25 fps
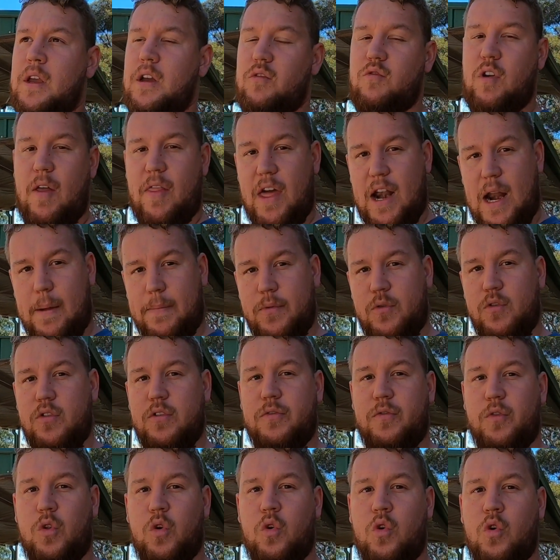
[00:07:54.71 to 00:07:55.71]
run that up through
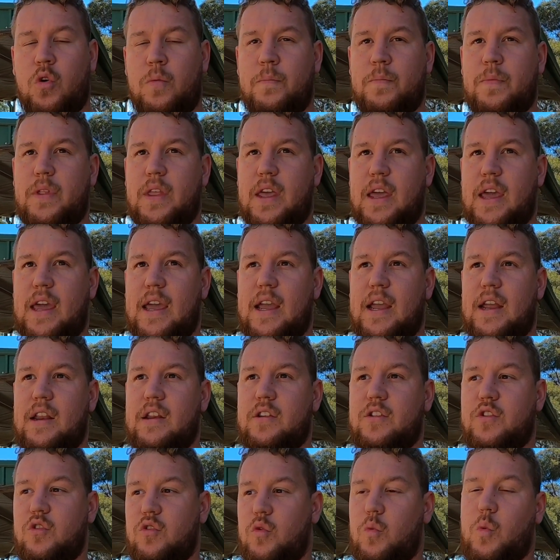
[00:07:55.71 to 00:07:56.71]
the floor
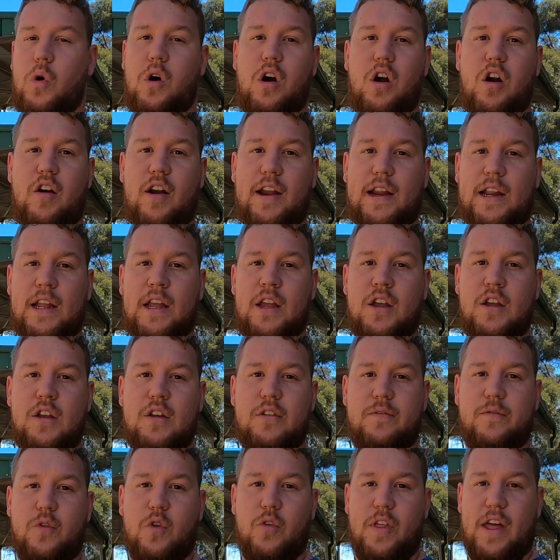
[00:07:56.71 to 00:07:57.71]
and do the wiring
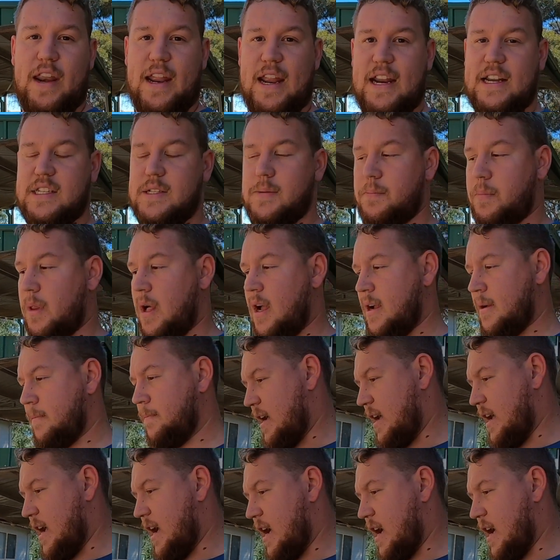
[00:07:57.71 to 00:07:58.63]
for that Anderson plug.